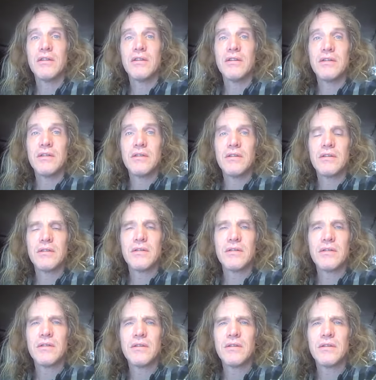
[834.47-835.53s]

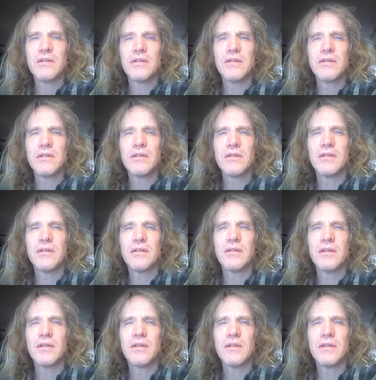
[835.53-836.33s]
[no speech]